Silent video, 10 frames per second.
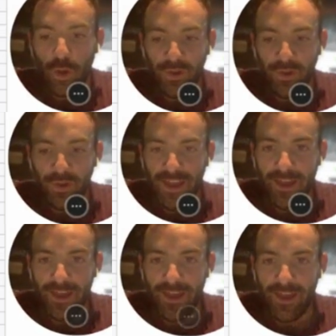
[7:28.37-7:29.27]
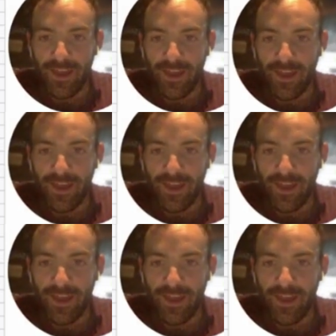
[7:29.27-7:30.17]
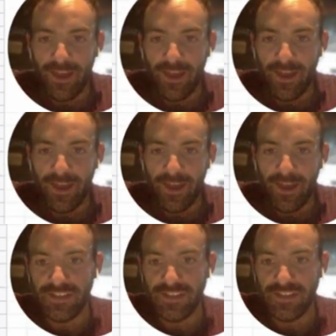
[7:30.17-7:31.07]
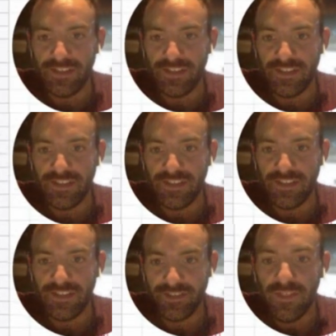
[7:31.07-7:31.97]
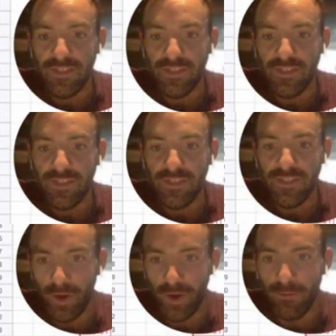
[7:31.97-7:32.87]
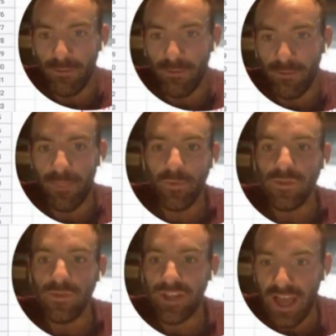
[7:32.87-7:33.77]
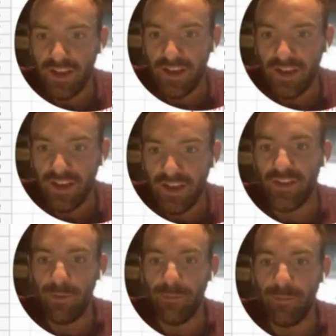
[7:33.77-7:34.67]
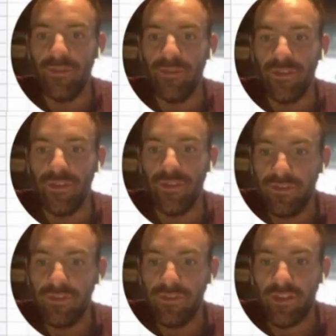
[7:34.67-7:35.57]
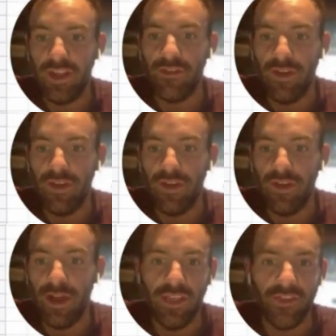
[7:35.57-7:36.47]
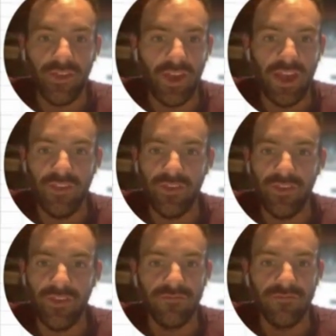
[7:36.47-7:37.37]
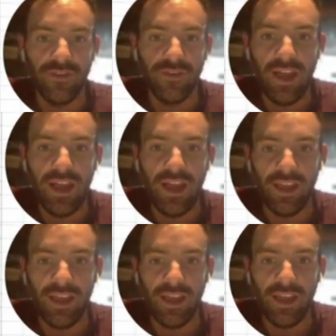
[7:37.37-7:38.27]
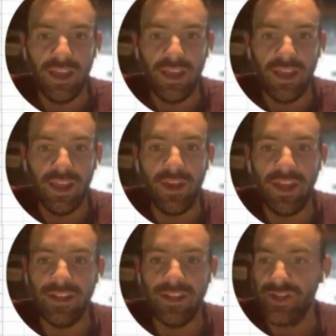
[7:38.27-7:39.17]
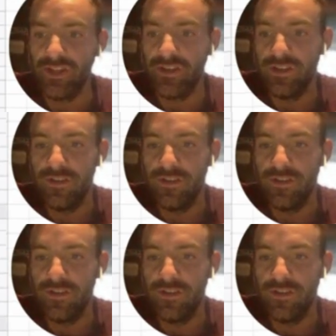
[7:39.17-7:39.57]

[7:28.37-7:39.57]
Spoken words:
going on there, but essentially the thing to look at is this bottom one, exercise, reps in reserve, select the reps, select the sets. And again, we've got that range